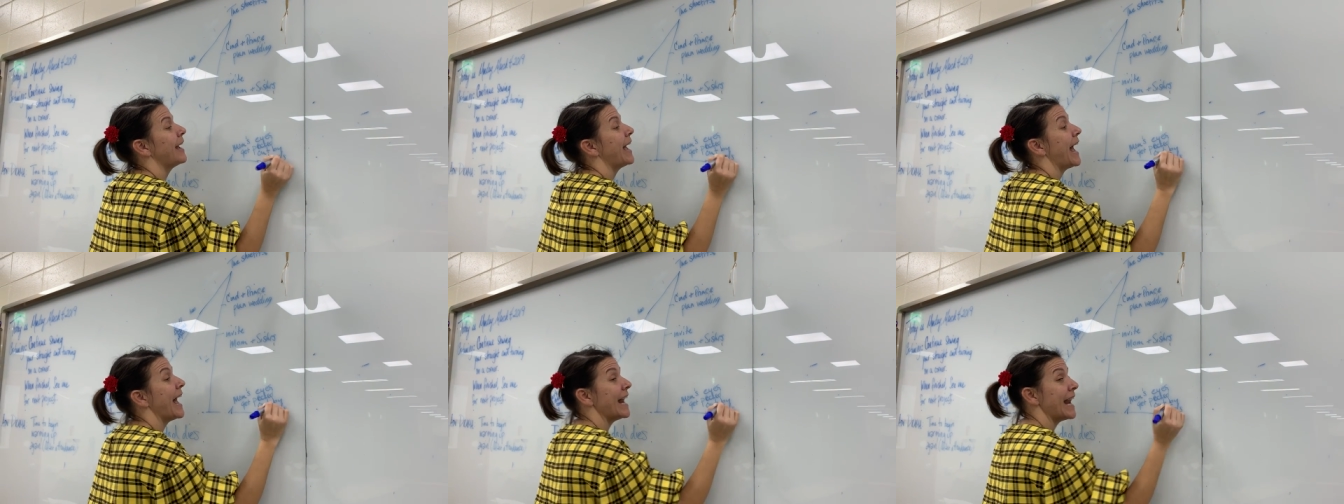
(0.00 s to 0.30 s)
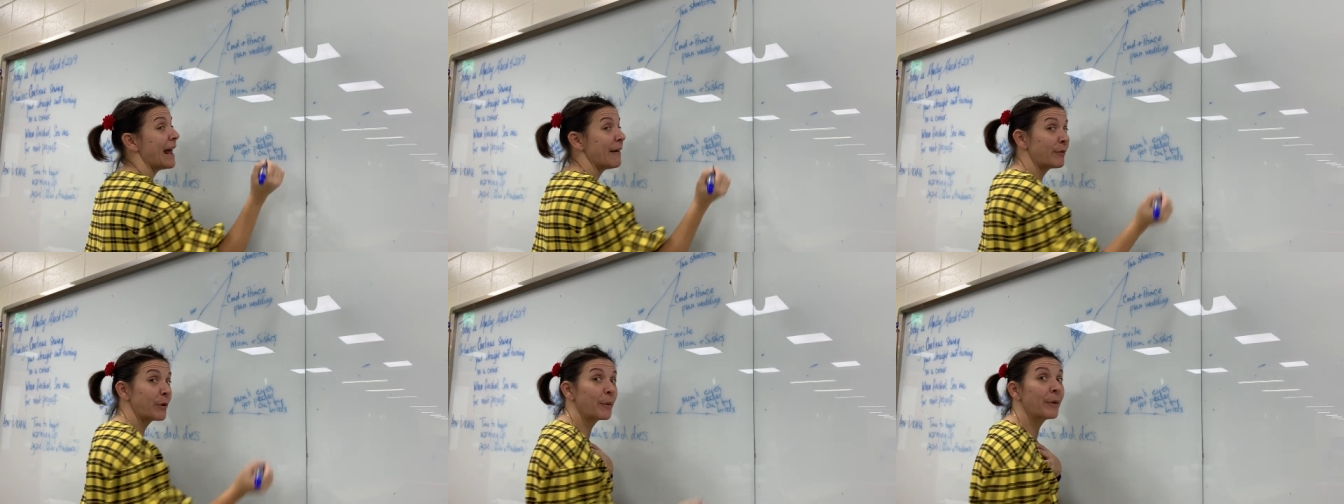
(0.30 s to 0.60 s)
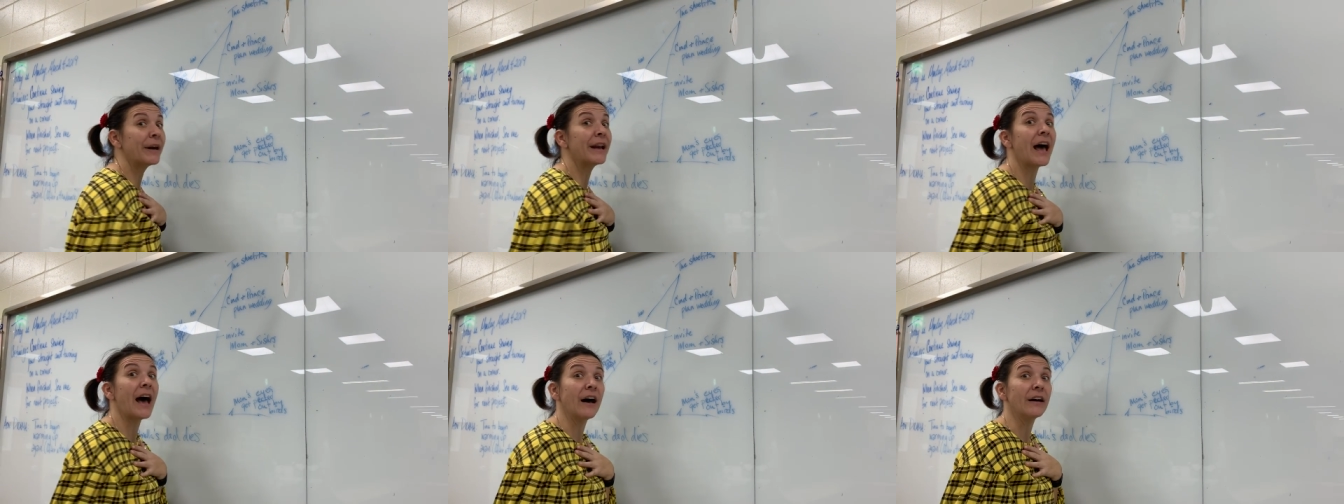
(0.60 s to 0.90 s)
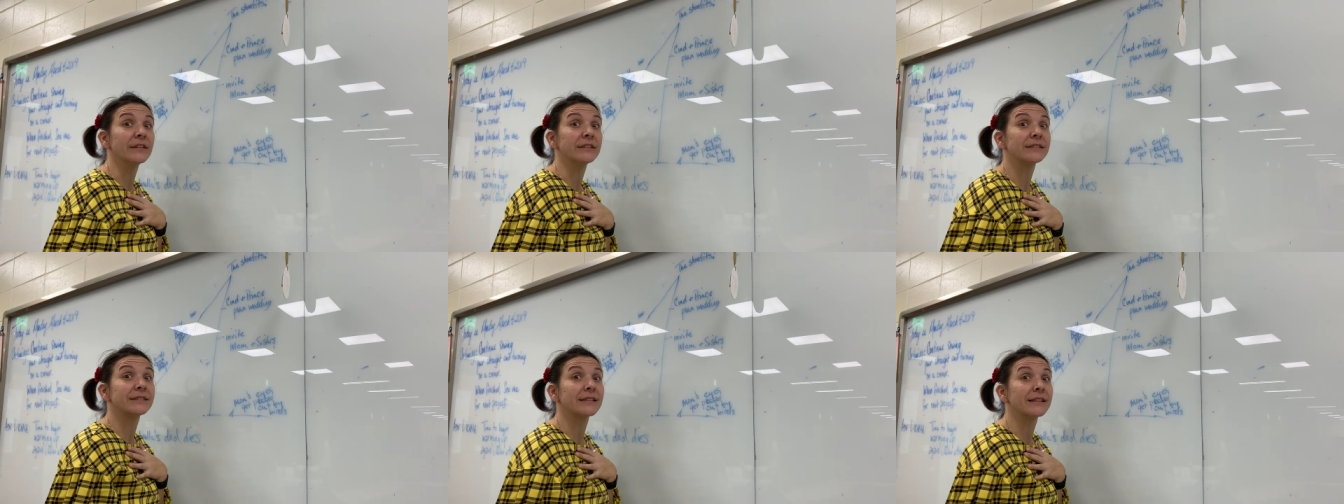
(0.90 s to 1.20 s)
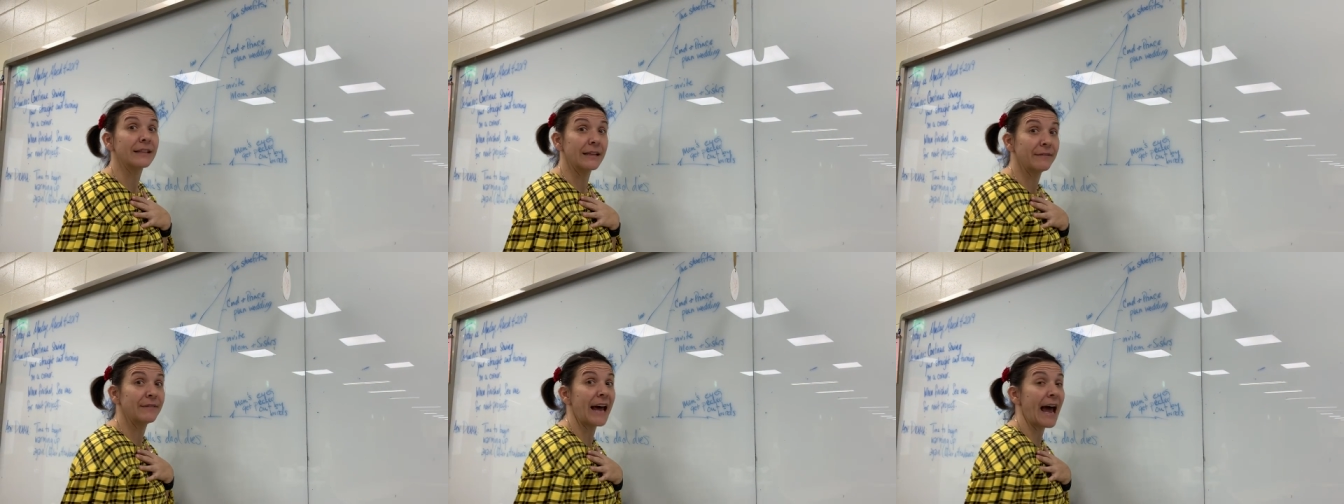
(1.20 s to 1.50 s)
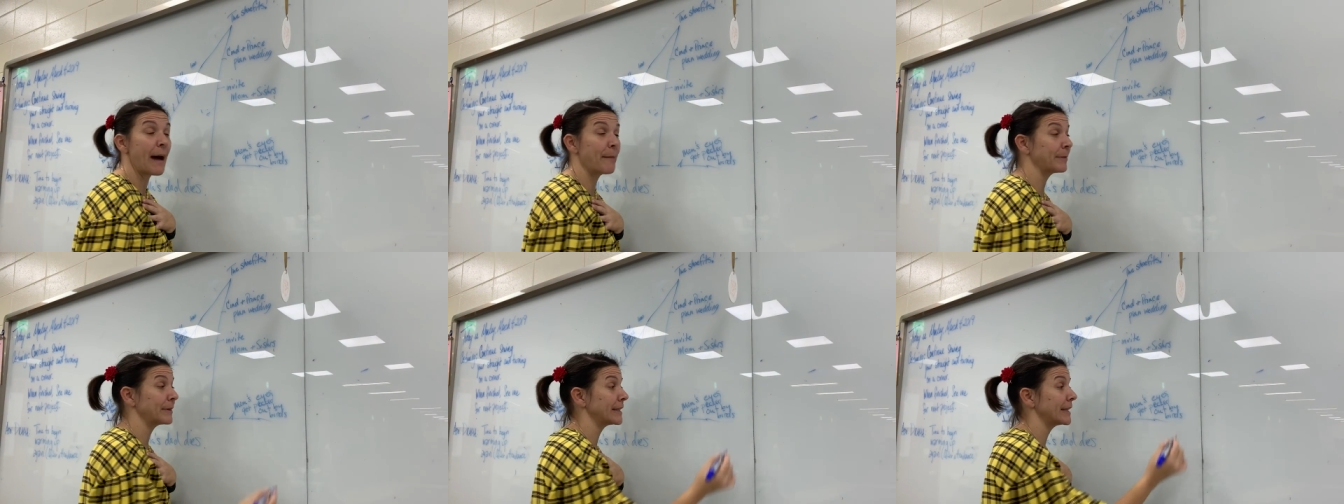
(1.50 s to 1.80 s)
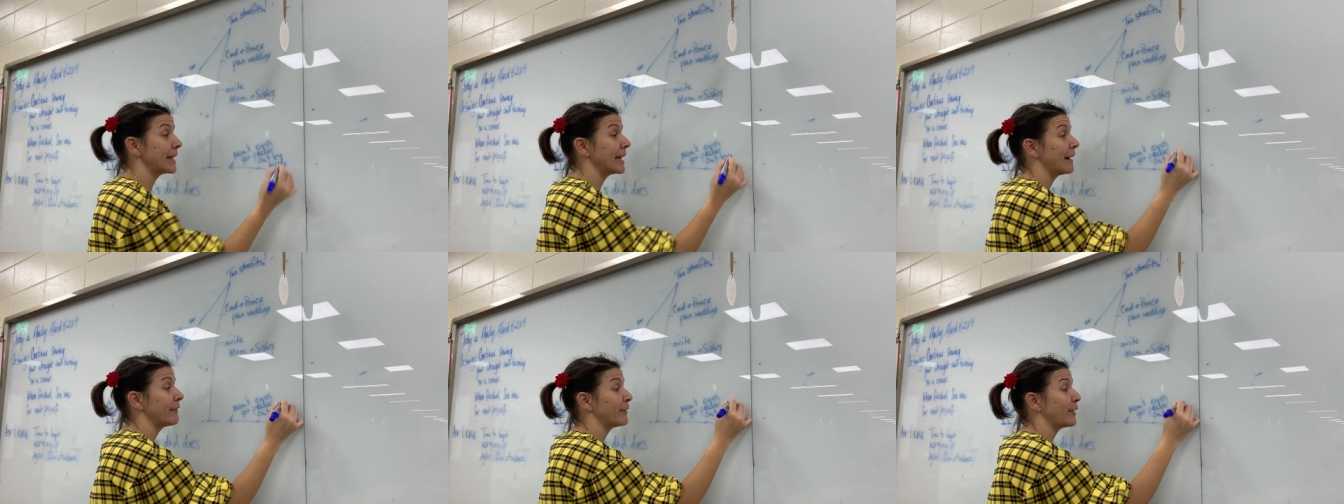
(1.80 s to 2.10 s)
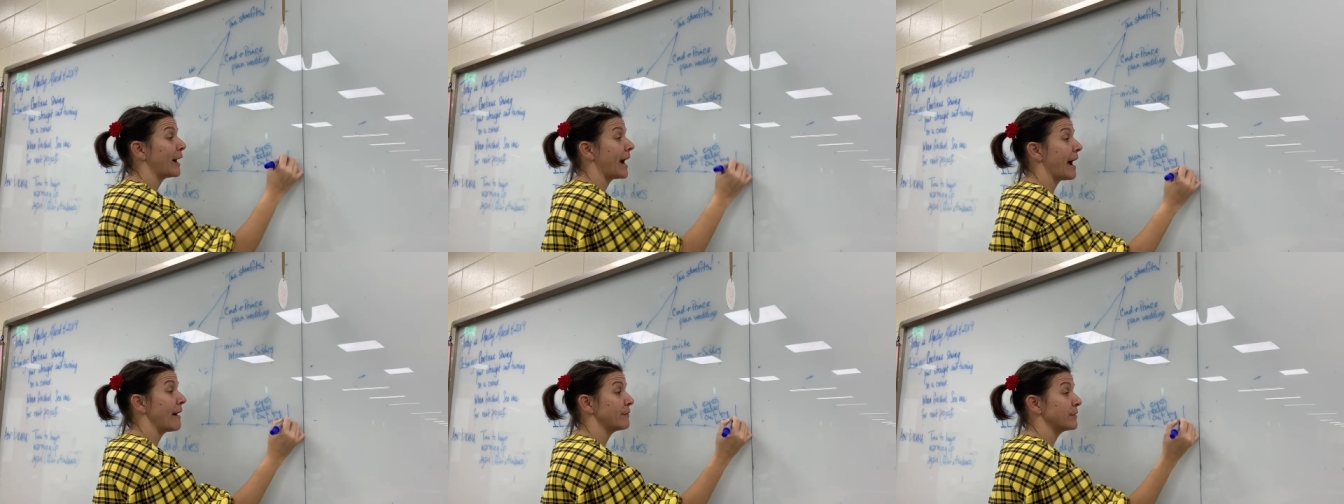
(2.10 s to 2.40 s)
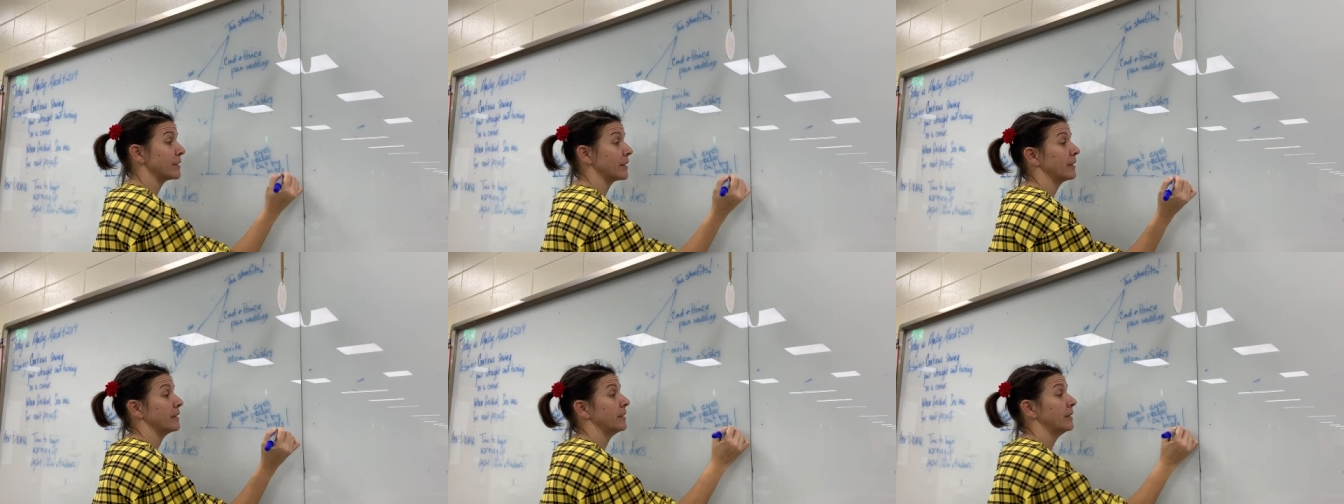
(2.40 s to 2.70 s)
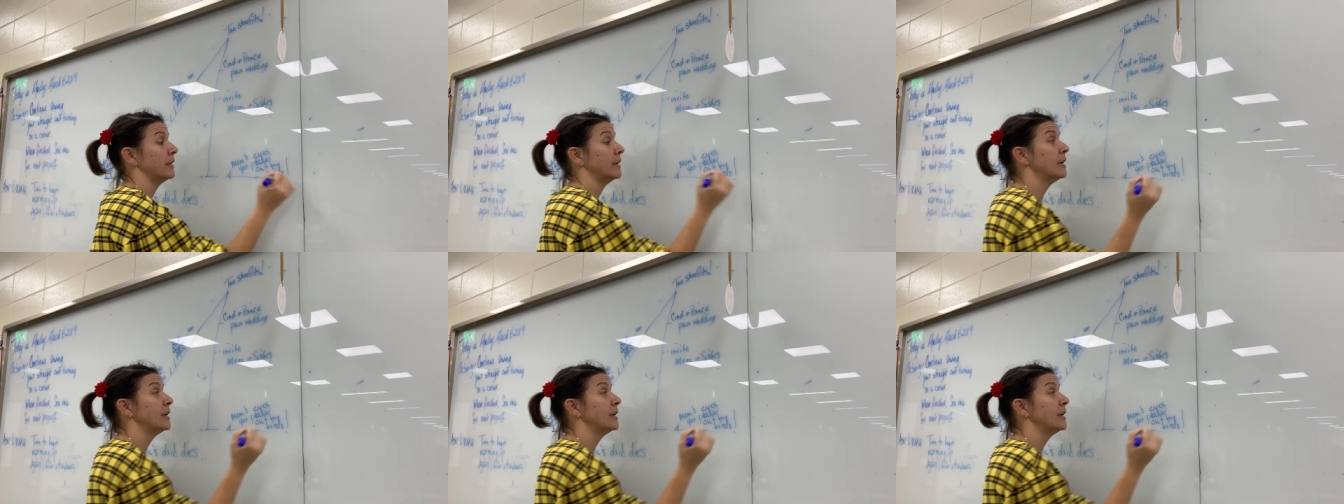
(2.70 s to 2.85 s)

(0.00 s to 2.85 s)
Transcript: And everyone else lived happily ever after.